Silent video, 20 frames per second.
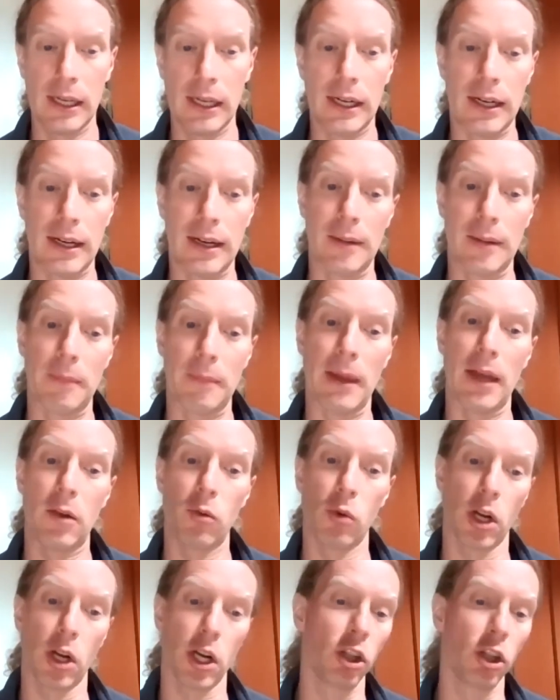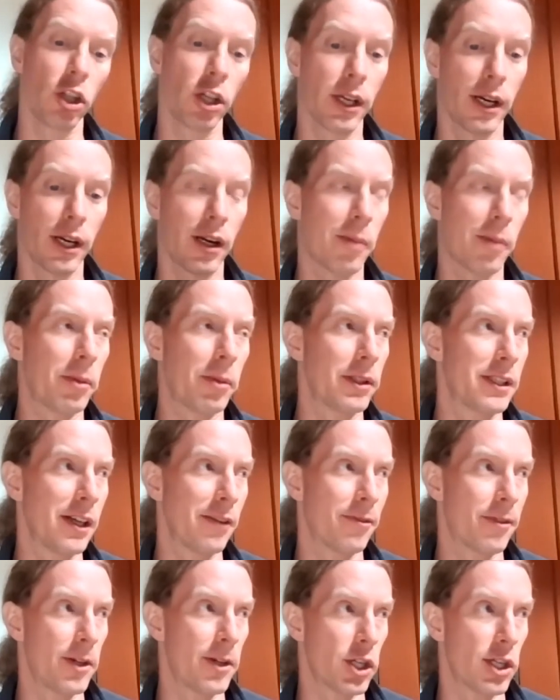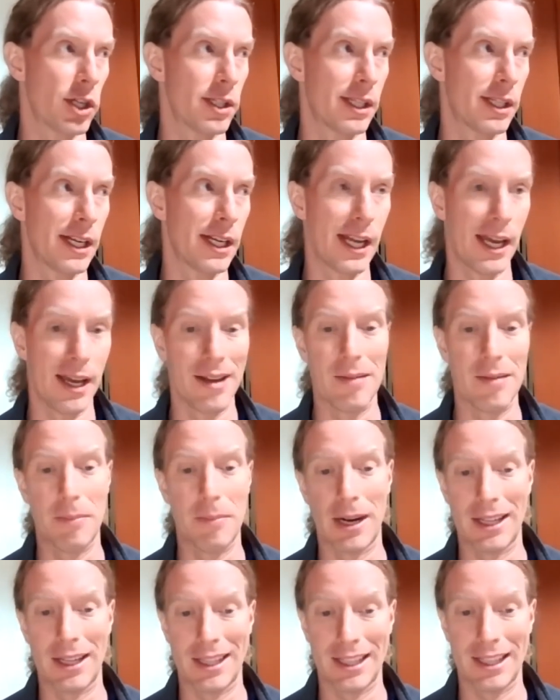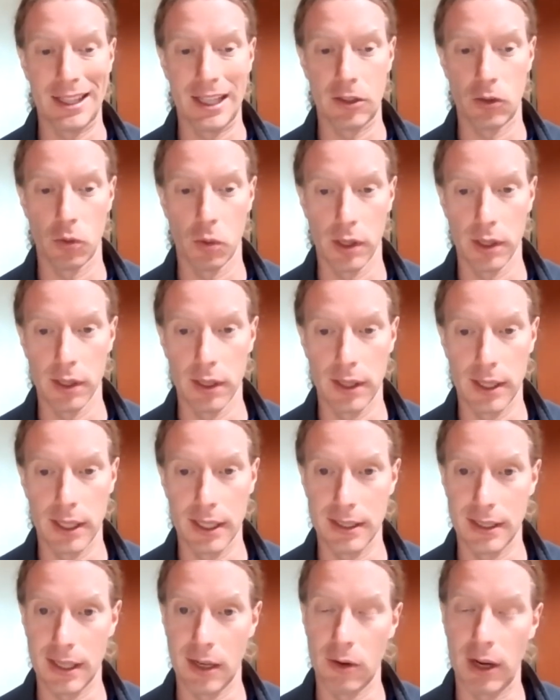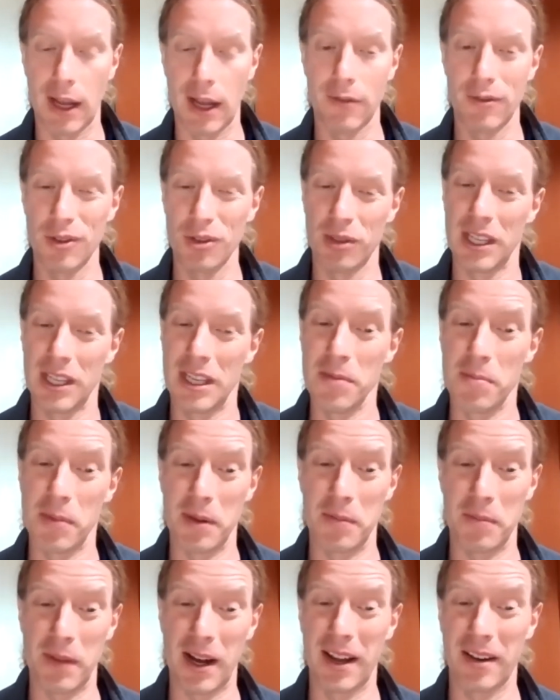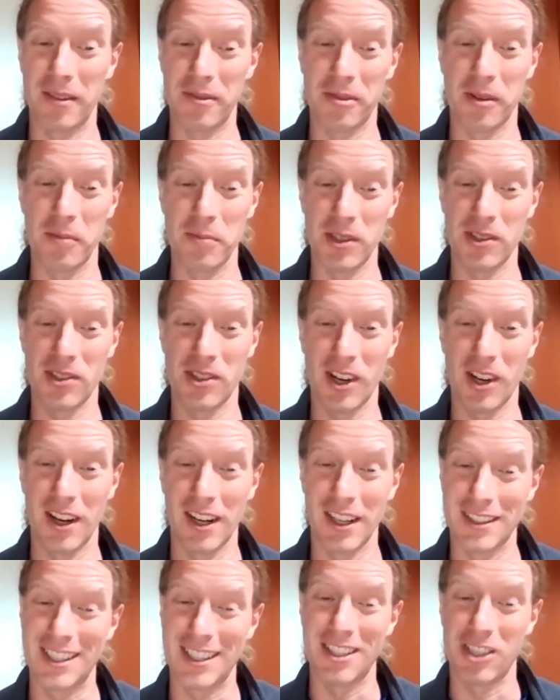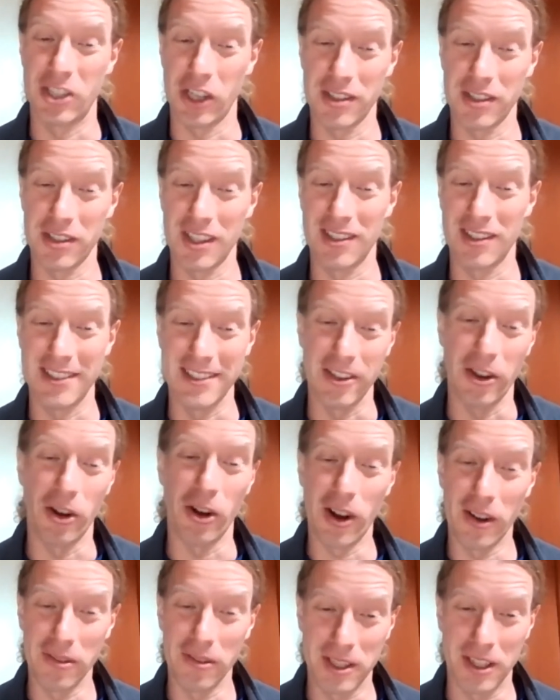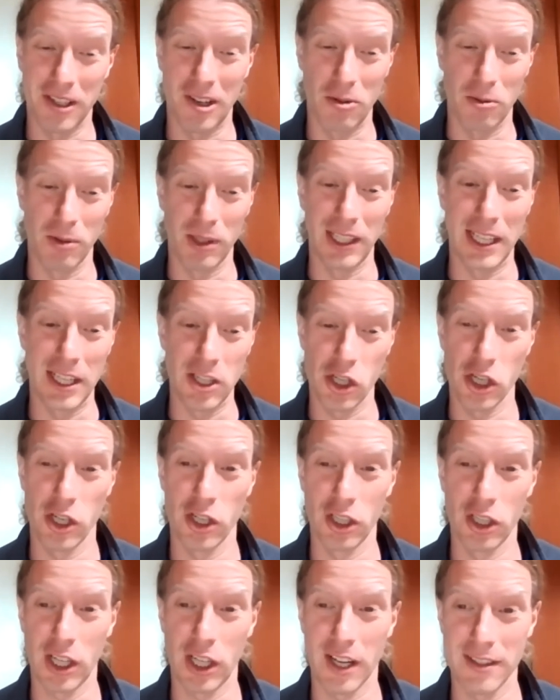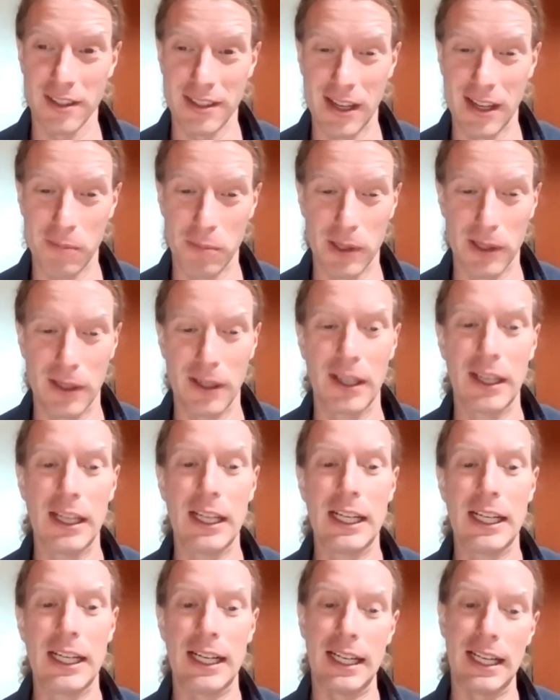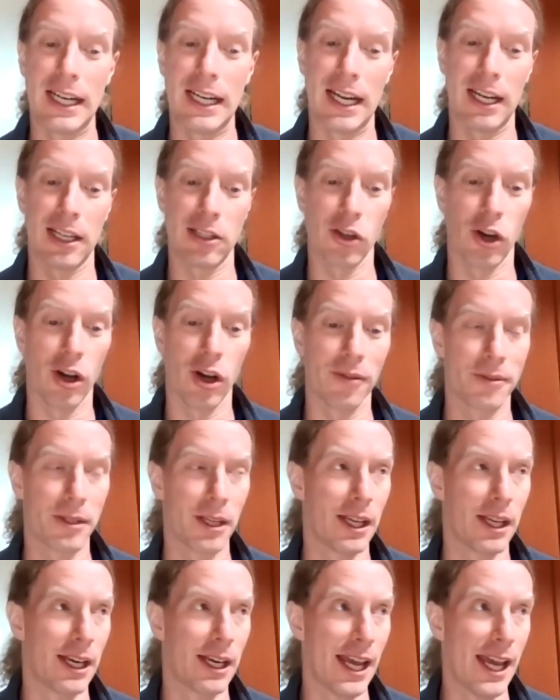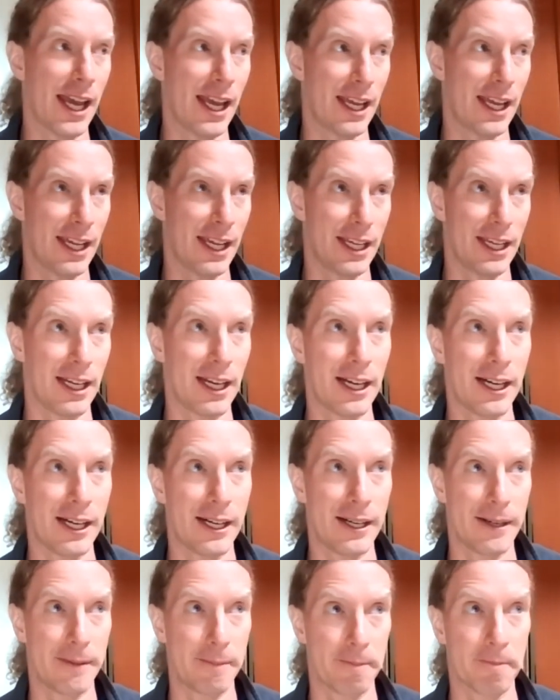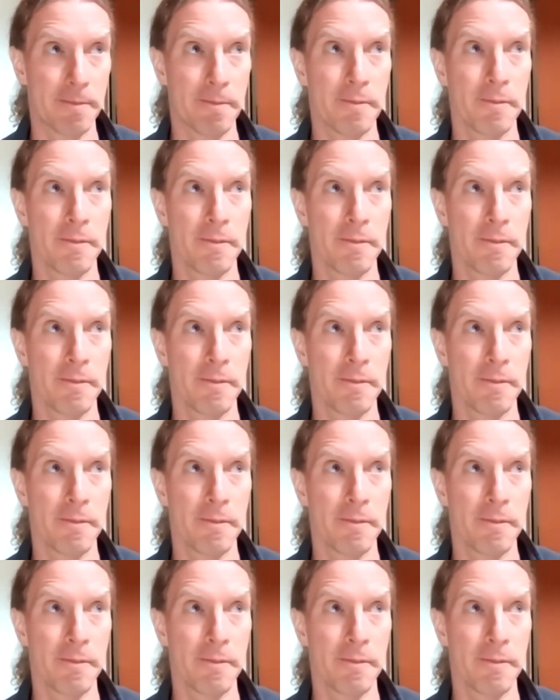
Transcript: Um, and we're going to look at a couple of definitions today, but I think that's one of the things I would have you keep in mind from the start is that justice is often a relational concept, and it's often a um,